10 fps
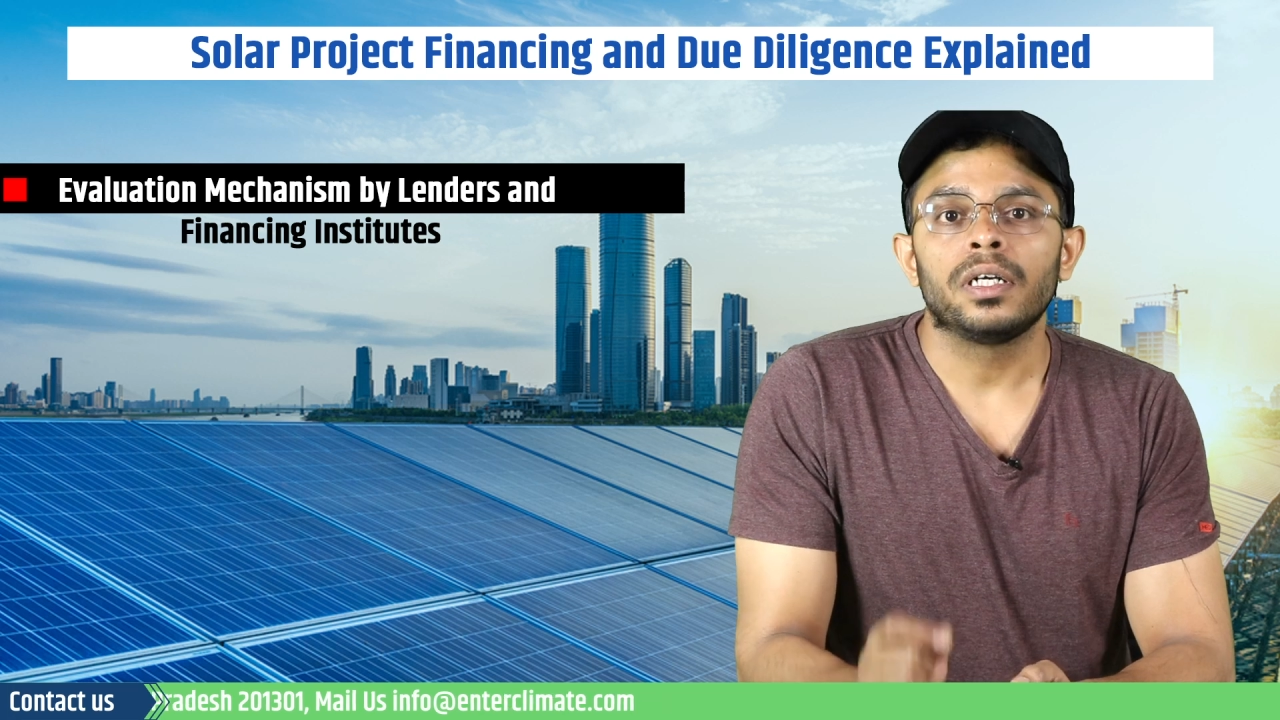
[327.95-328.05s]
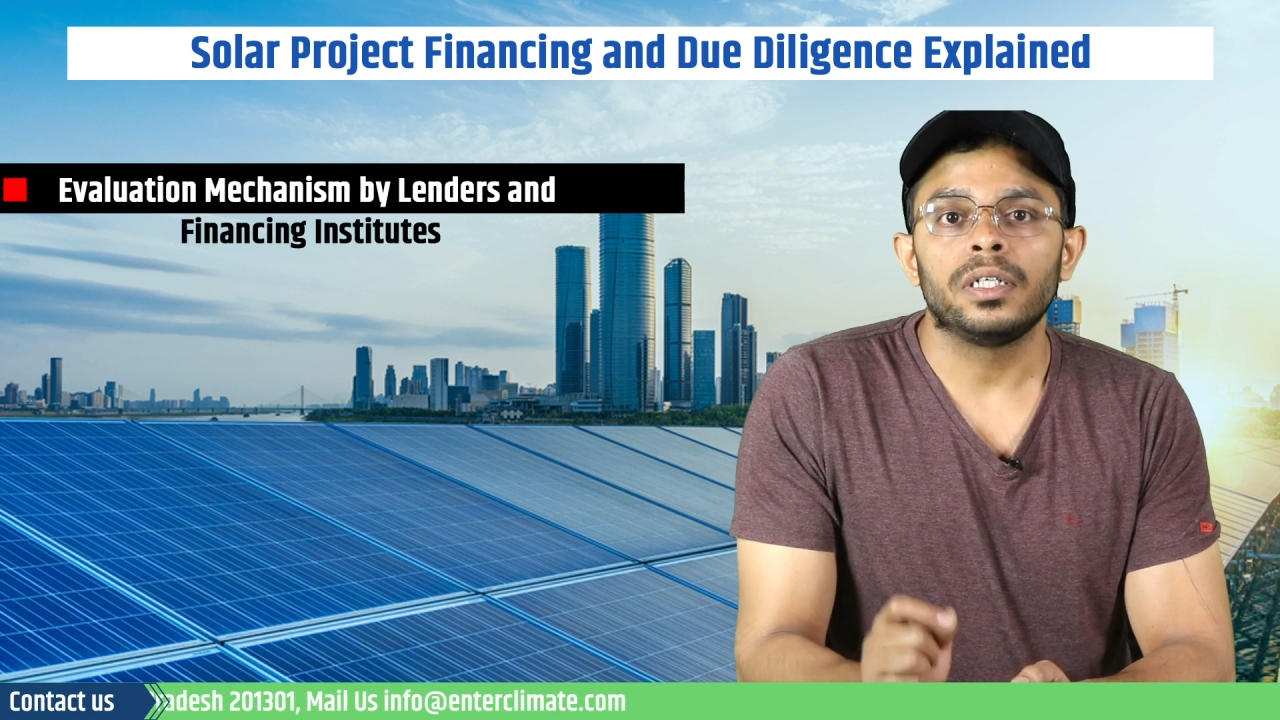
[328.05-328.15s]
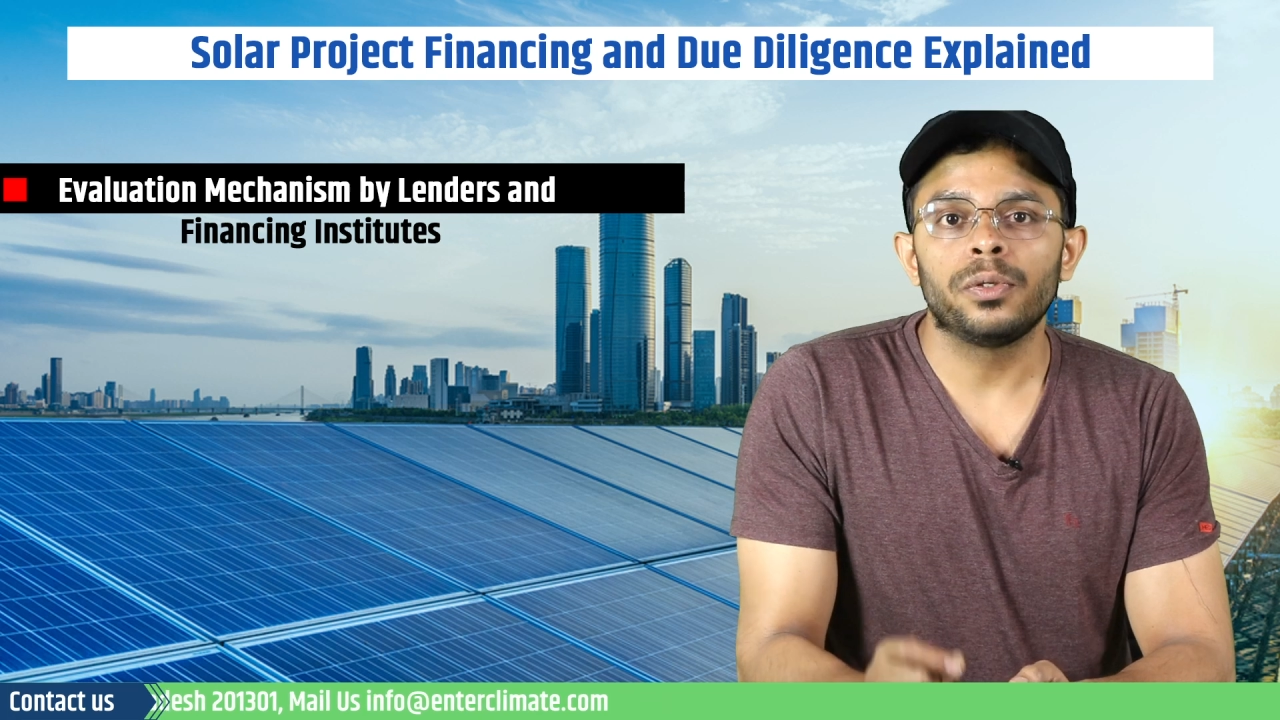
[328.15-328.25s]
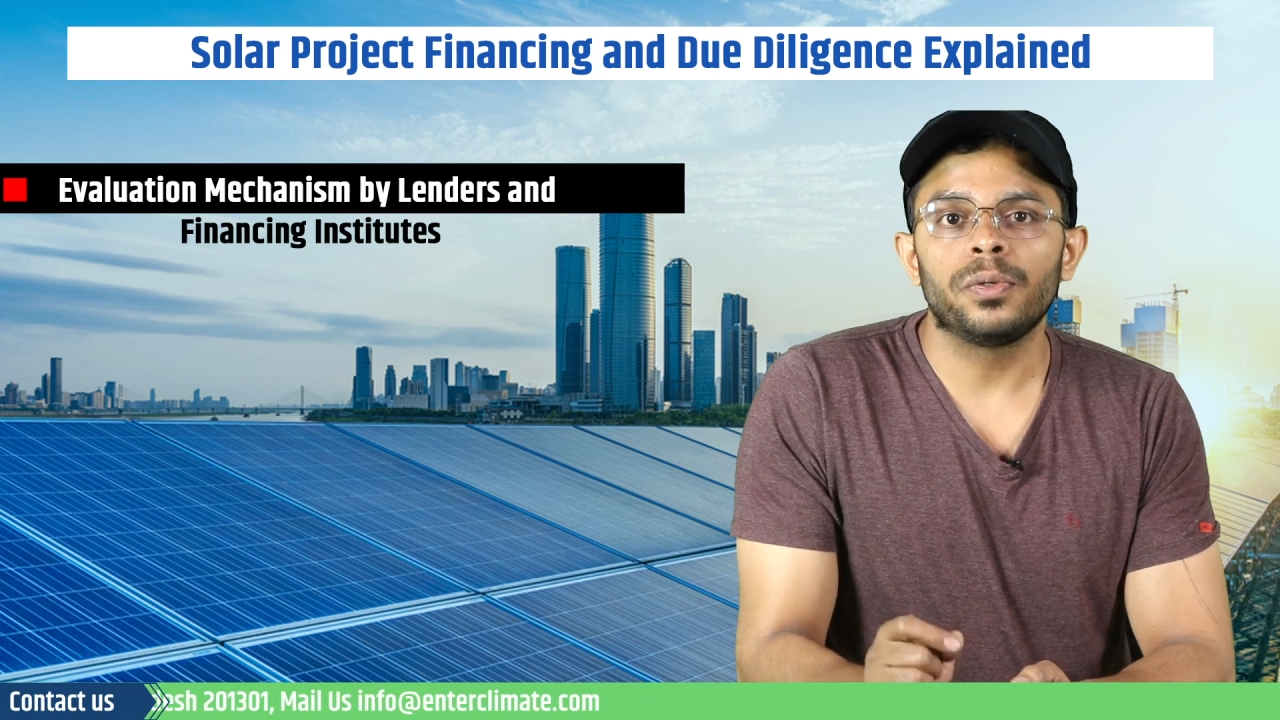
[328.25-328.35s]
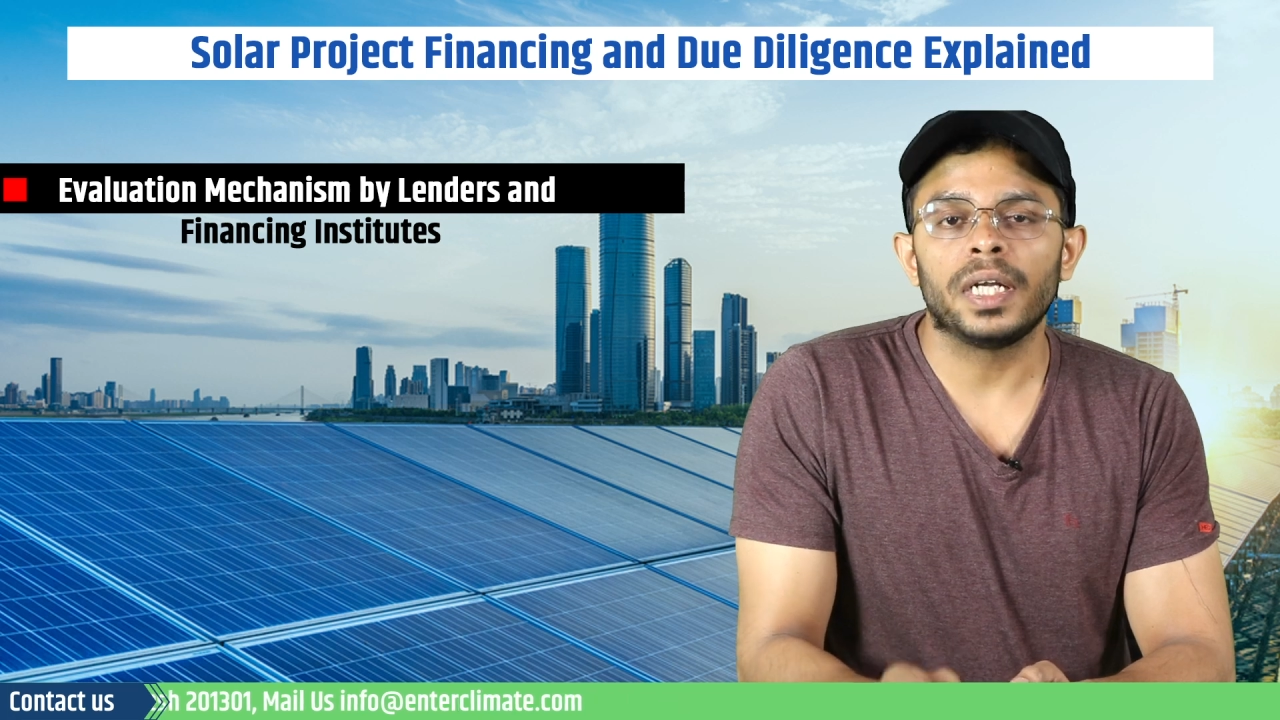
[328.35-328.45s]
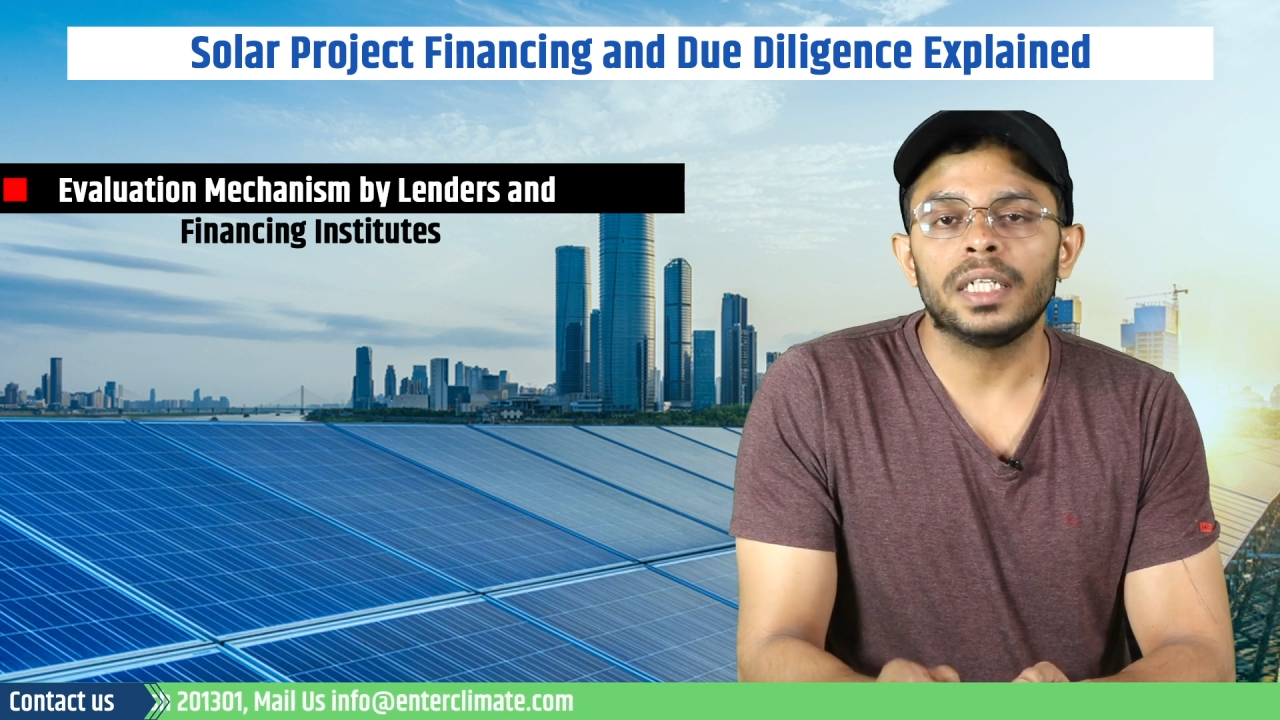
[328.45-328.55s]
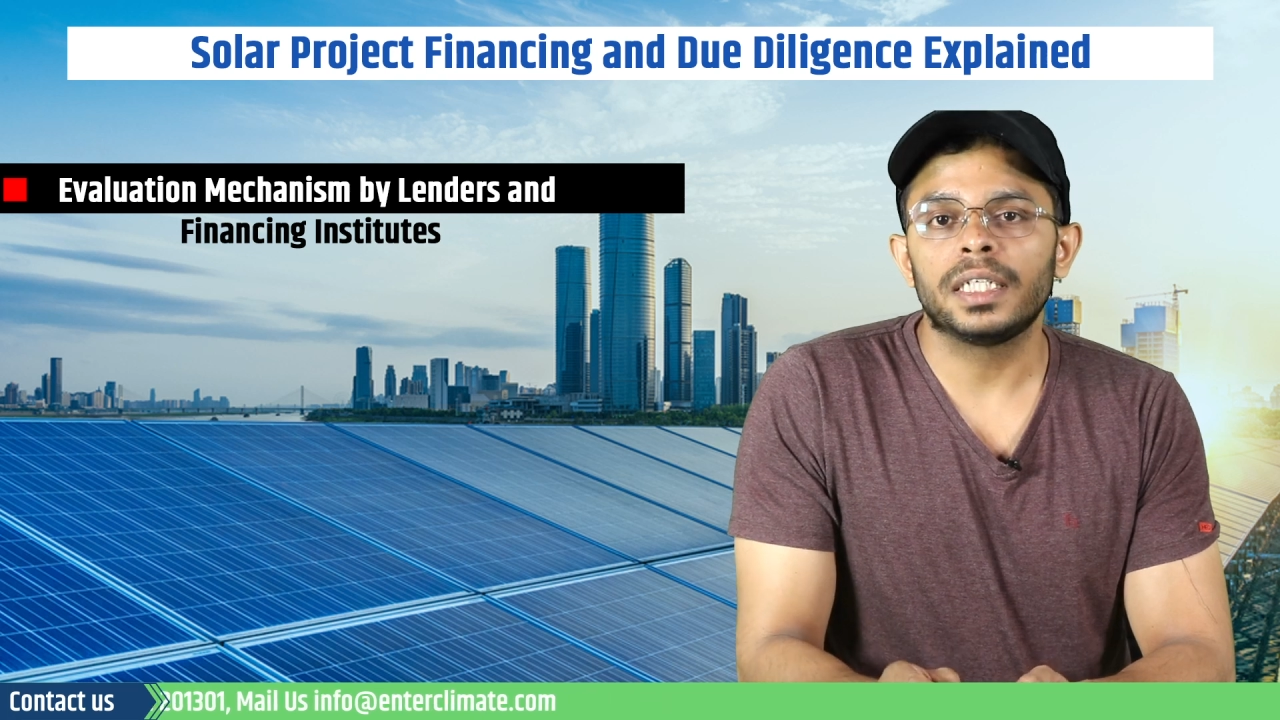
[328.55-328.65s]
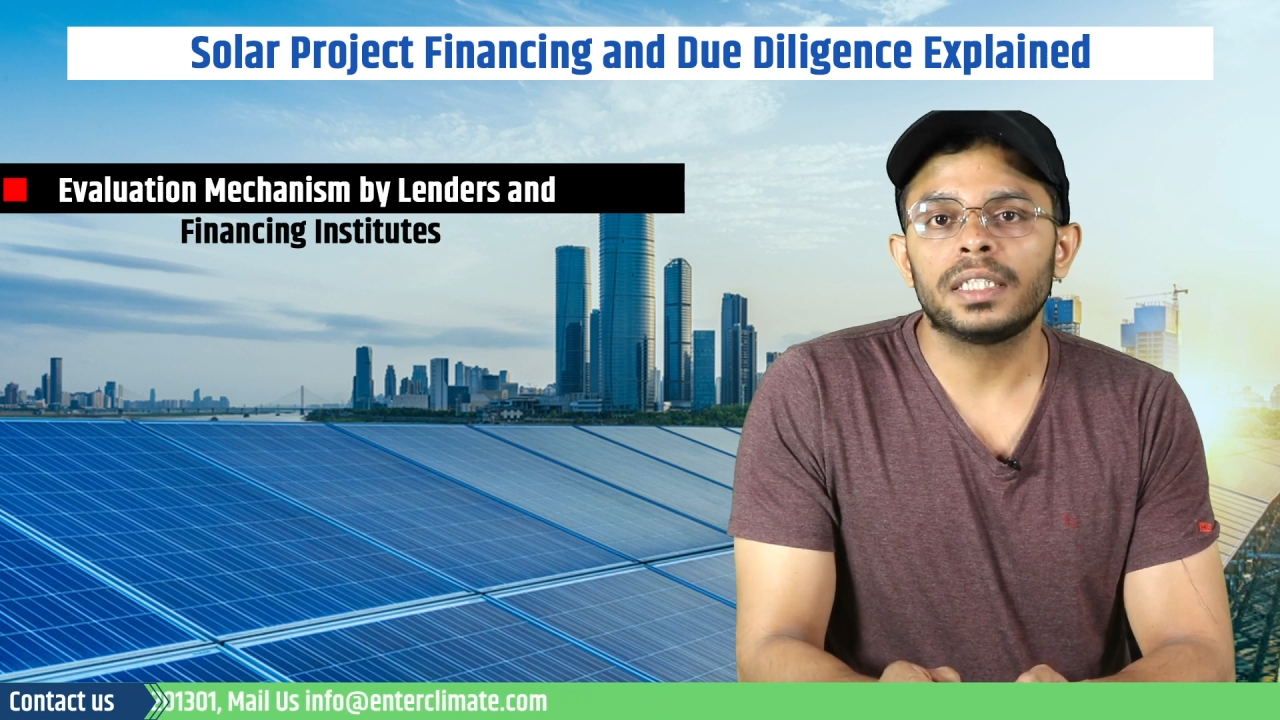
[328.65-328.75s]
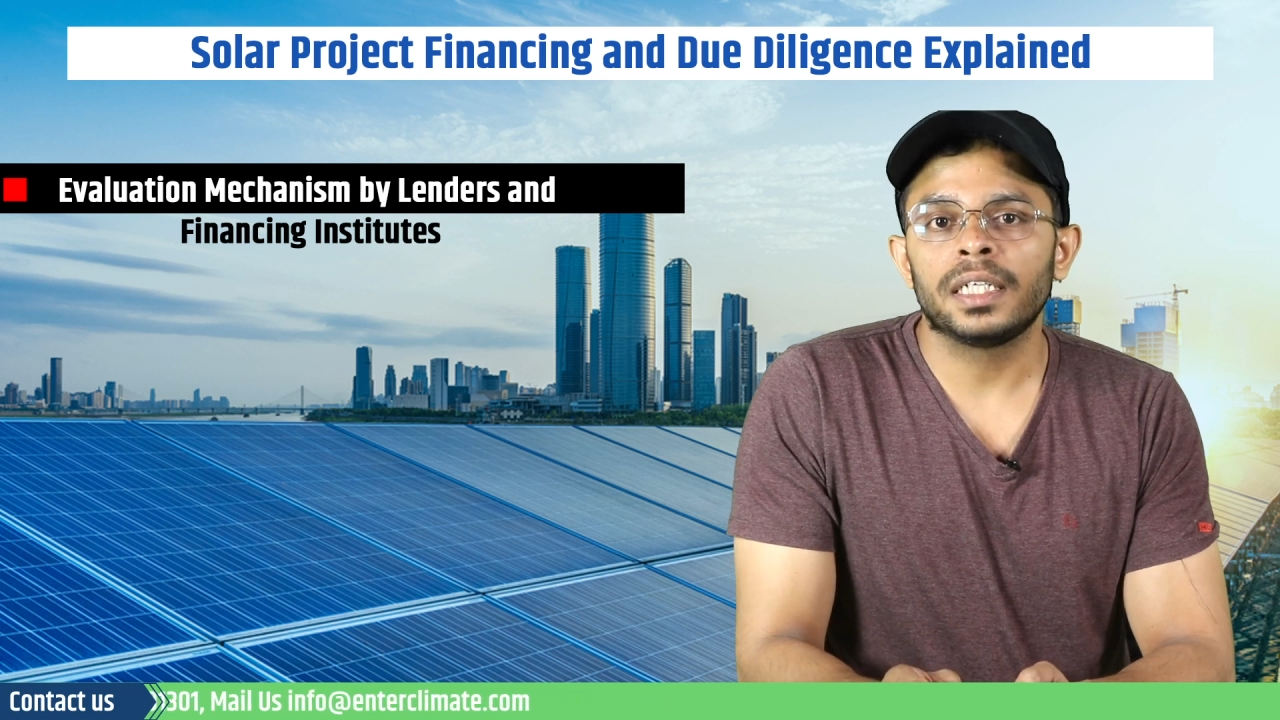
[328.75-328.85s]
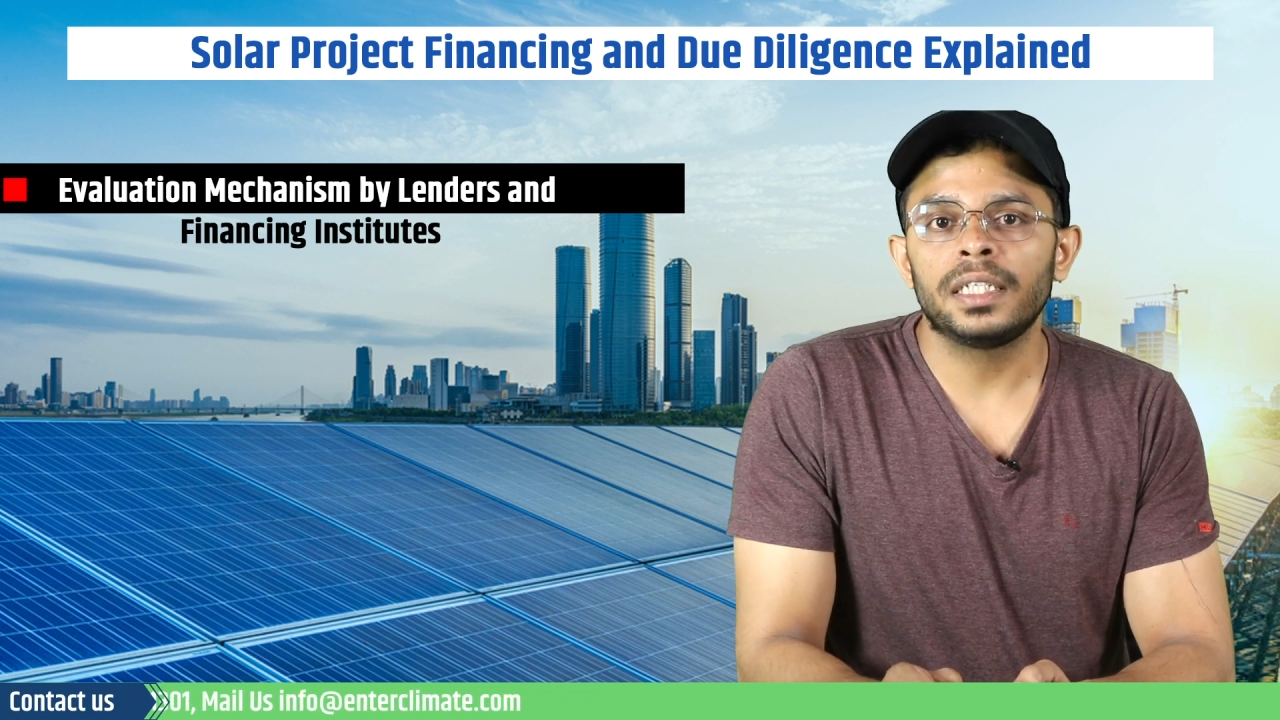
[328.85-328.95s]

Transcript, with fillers: due diligence